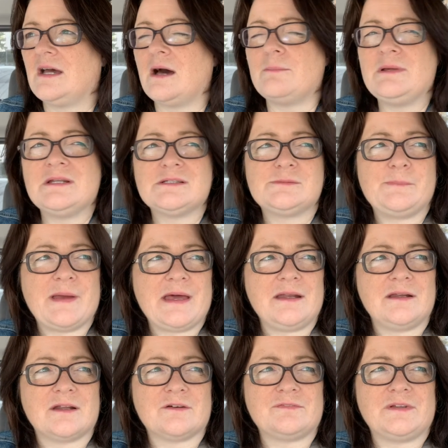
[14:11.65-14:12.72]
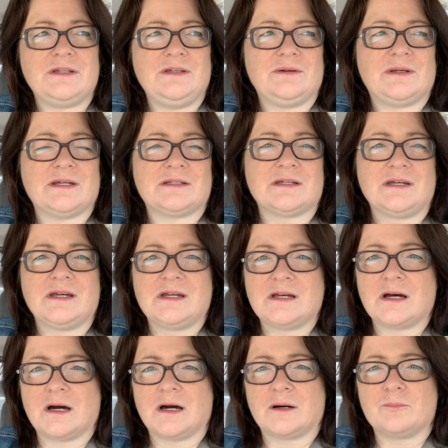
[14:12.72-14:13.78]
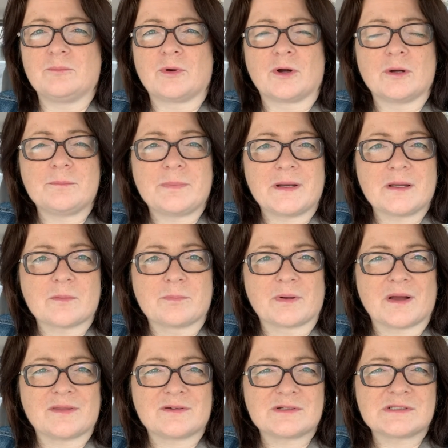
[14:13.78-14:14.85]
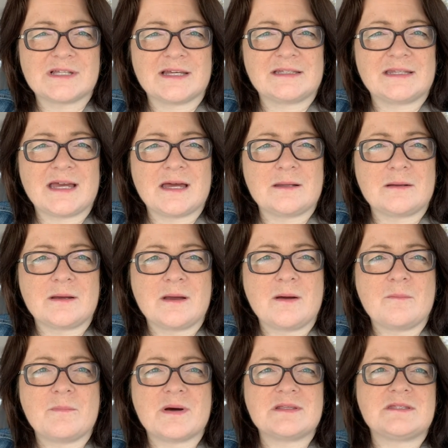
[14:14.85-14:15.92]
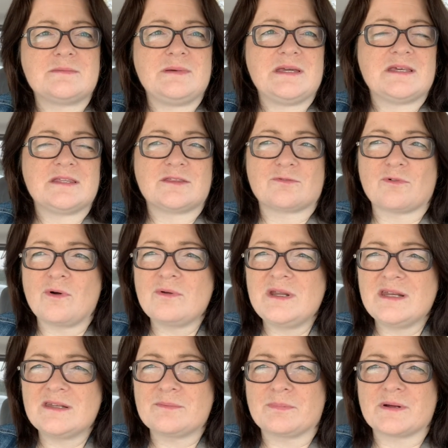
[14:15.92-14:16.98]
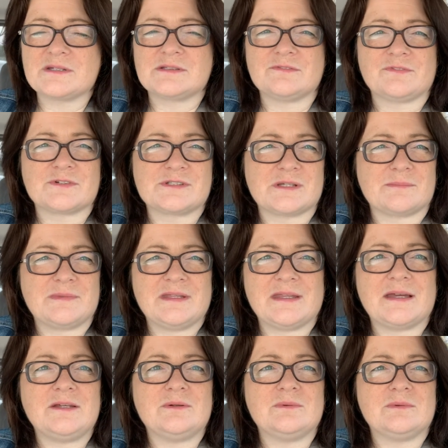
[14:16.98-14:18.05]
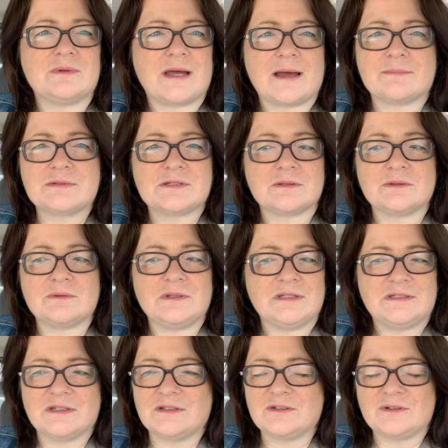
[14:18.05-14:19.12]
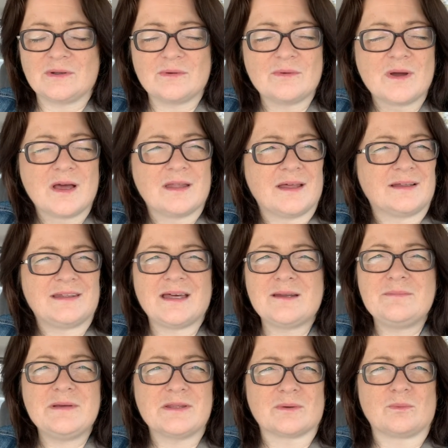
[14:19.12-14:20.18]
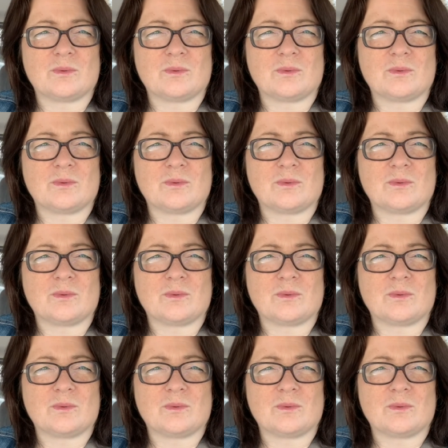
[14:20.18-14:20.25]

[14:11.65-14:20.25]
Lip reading: I mean, it's bad enough that you get hurt by your brothers like that, but to be thrown into prison for something that you absolutely didn't do, like that'd be the